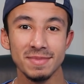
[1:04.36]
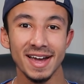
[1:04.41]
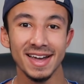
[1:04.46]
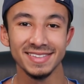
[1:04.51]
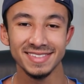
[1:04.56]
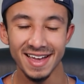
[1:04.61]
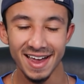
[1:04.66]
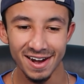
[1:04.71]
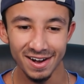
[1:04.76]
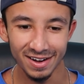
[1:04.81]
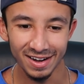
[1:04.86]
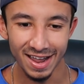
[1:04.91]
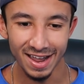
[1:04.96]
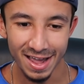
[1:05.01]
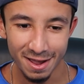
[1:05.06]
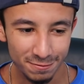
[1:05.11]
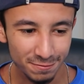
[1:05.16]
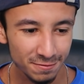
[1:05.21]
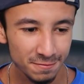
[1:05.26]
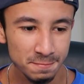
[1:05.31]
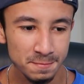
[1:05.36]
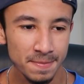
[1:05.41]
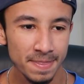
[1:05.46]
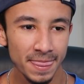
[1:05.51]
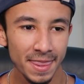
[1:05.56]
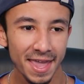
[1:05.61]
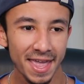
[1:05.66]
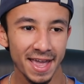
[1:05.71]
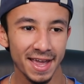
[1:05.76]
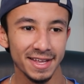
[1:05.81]
my entire life,
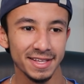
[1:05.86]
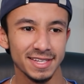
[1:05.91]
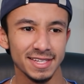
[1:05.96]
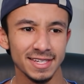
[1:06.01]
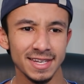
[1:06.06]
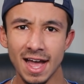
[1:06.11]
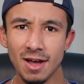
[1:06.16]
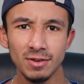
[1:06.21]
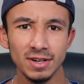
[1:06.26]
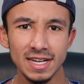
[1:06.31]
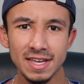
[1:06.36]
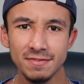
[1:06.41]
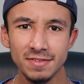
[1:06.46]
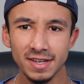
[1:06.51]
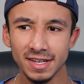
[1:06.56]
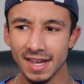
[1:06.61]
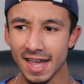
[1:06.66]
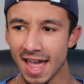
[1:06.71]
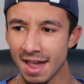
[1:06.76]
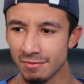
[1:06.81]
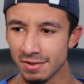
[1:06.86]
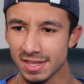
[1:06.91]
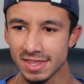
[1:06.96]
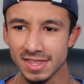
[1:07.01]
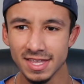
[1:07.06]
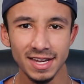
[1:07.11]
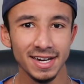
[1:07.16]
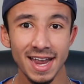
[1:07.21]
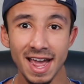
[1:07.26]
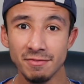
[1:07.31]
and now leaving
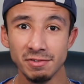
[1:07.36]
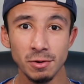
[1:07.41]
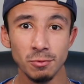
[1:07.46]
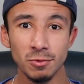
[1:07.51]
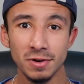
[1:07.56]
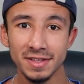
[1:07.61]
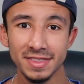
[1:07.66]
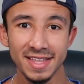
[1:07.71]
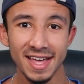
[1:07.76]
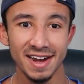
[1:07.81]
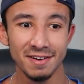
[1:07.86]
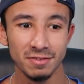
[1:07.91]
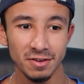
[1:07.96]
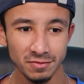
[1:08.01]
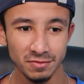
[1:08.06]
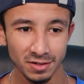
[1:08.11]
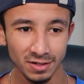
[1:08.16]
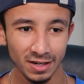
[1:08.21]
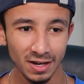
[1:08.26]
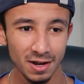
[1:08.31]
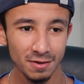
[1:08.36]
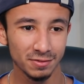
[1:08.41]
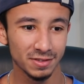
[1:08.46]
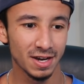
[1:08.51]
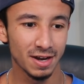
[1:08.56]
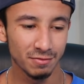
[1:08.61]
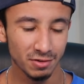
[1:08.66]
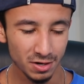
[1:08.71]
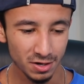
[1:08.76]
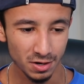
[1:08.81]
everything and everyone that I've ever loved
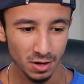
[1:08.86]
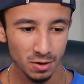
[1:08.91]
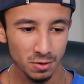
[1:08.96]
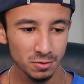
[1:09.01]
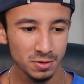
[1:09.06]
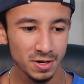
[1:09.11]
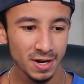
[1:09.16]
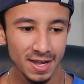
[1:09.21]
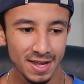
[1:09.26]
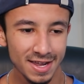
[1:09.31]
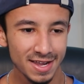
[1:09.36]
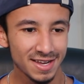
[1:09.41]
and ever known